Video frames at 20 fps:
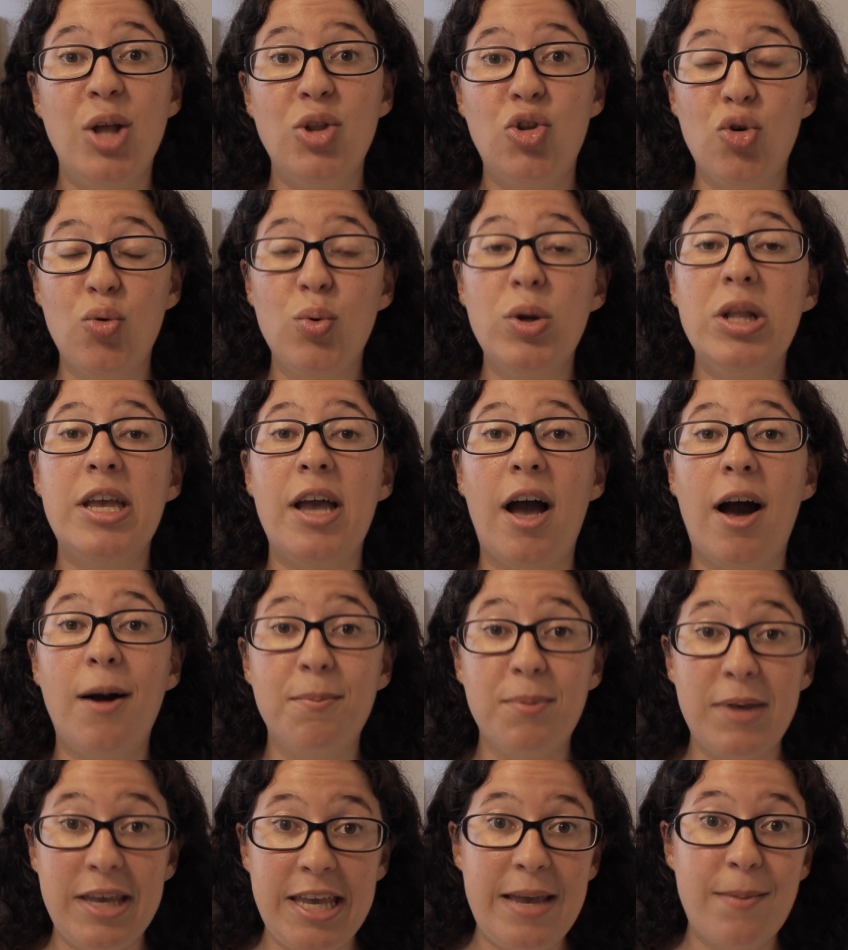to really
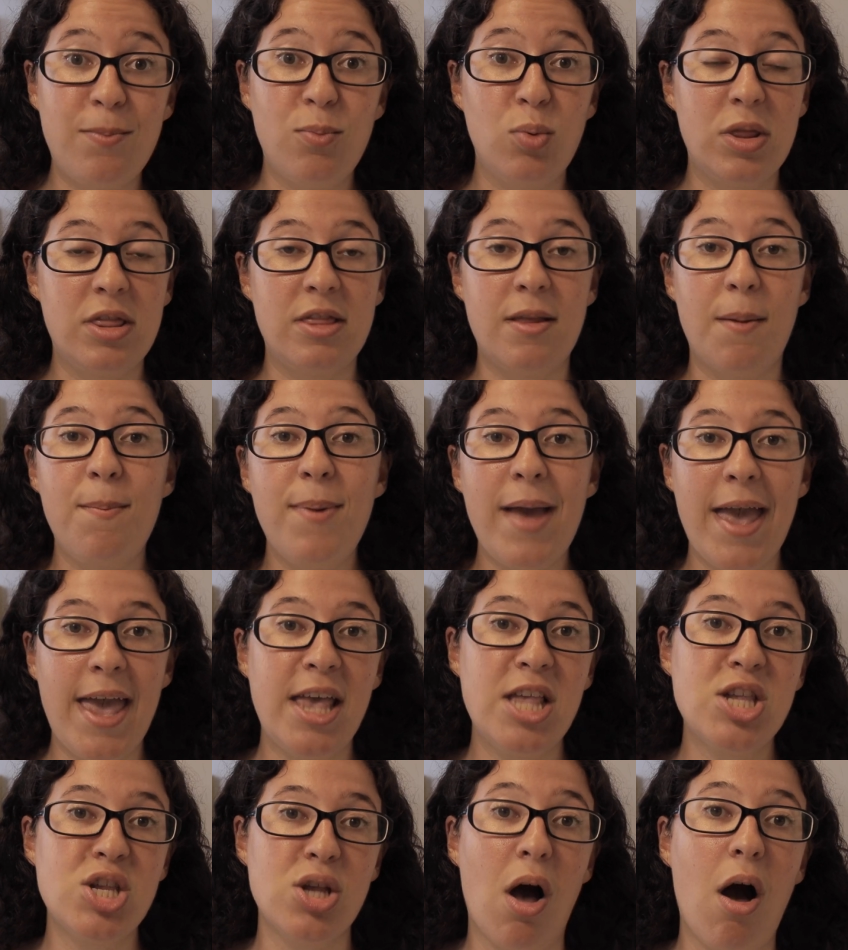upkeep with the
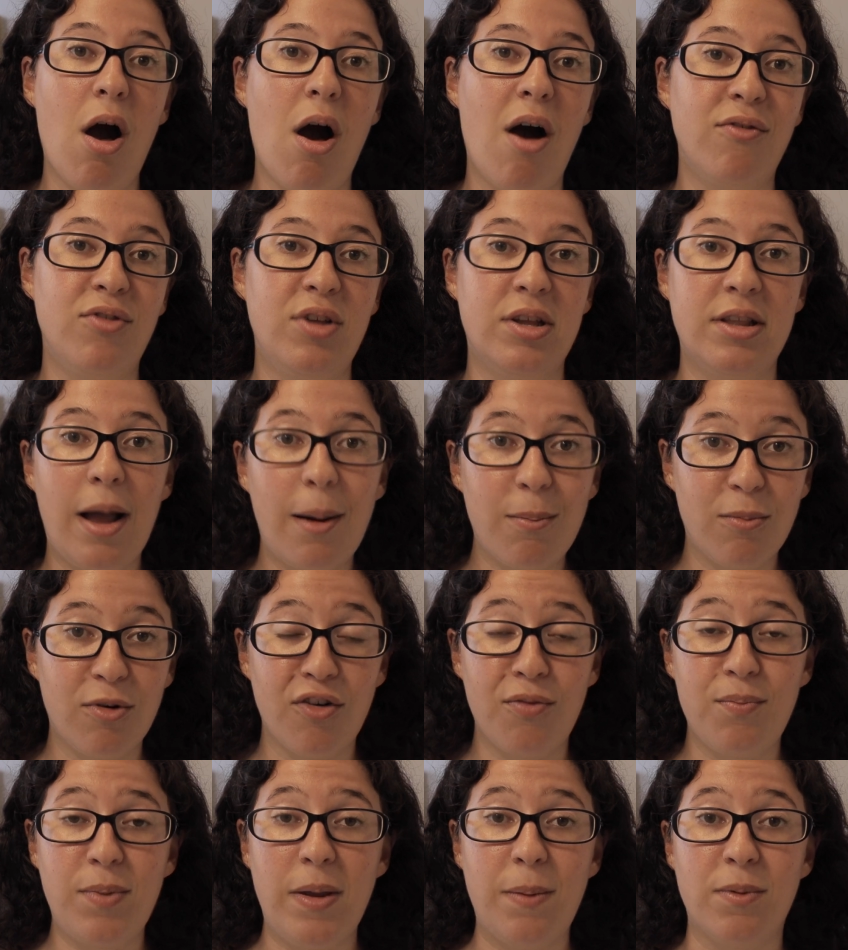pace of the number
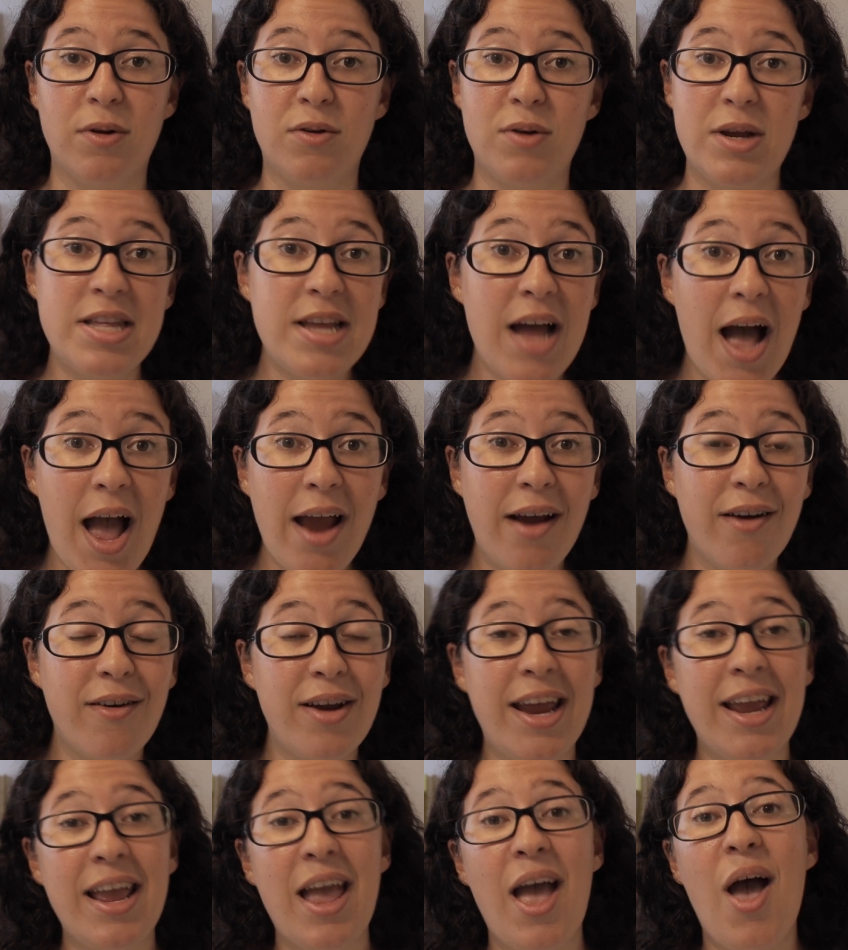of people
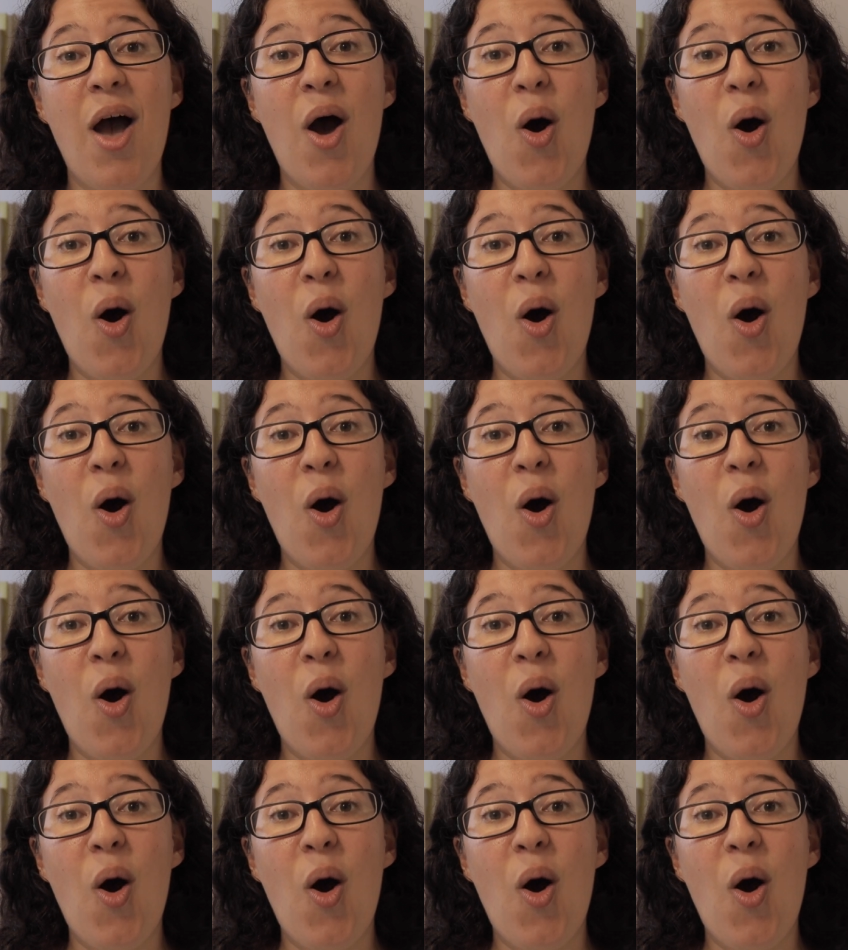retiring.